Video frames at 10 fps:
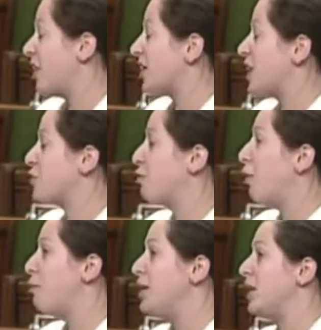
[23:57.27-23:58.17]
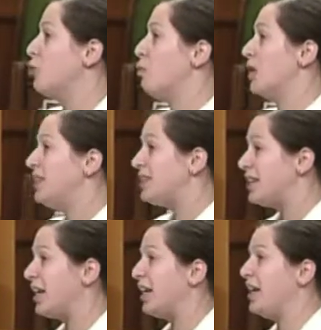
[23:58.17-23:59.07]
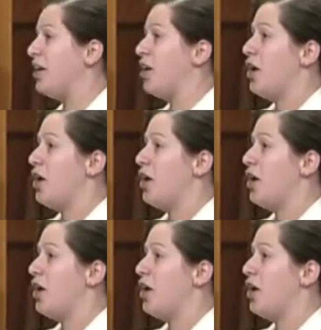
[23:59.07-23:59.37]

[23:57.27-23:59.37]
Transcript: take action in the field. So should